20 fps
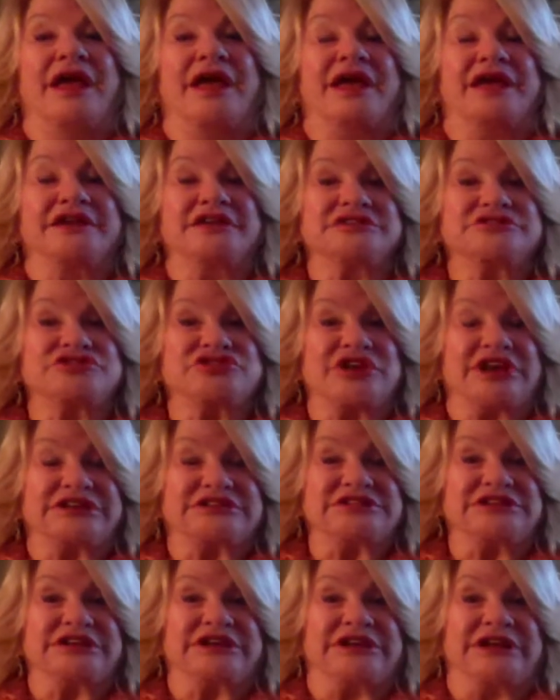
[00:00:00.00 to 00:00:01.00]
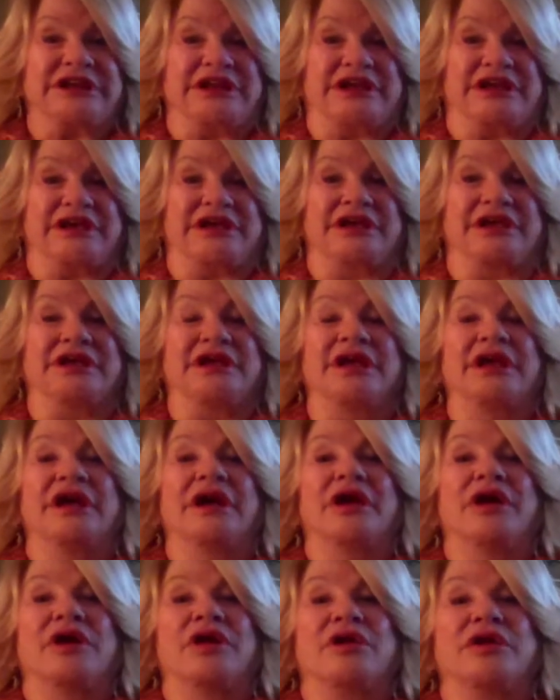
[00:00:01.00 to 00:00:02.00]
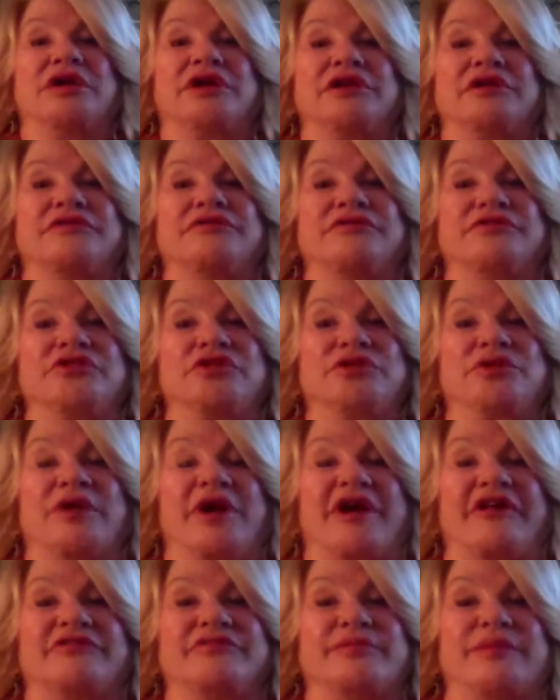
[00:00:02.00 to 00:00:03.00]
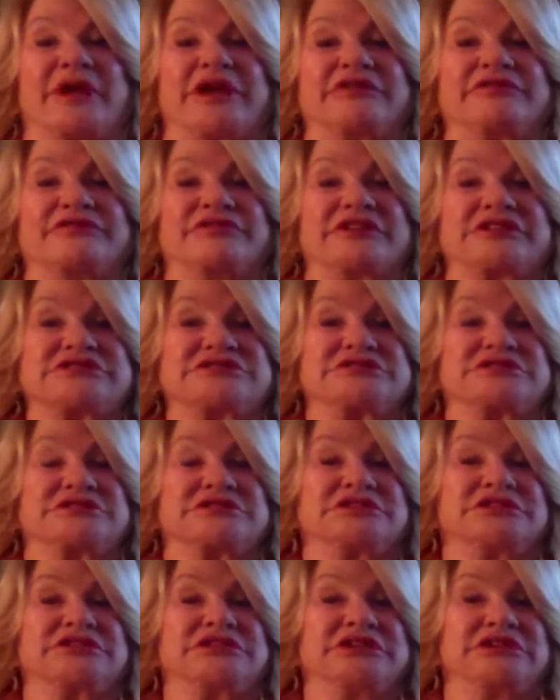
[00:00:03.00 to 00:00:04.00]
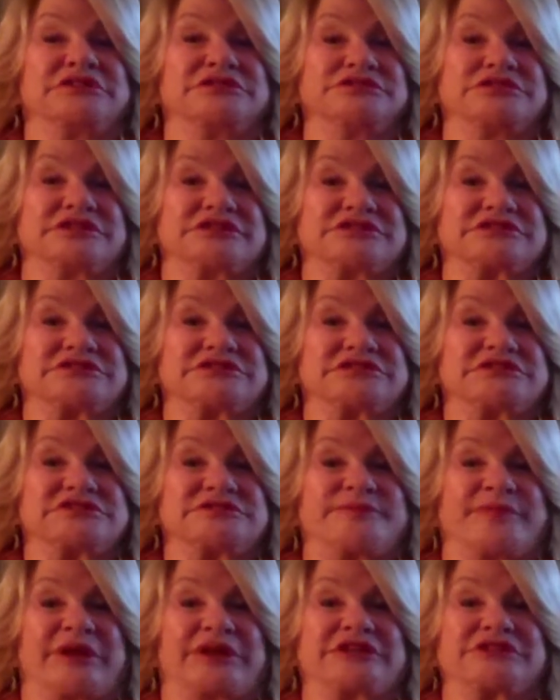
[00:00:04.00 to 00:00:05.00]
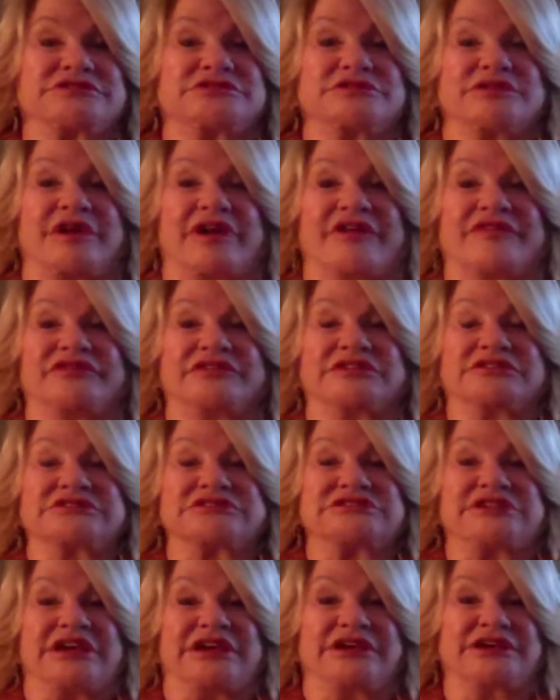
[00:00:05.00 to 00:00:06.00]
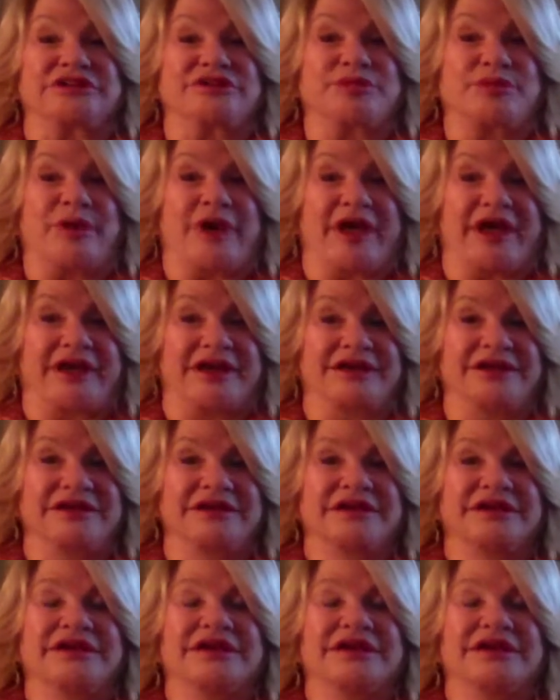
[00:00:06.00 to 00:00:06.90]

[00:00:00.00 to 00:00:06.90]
energetically, if you have manifested an illness, it's better to have it taken away.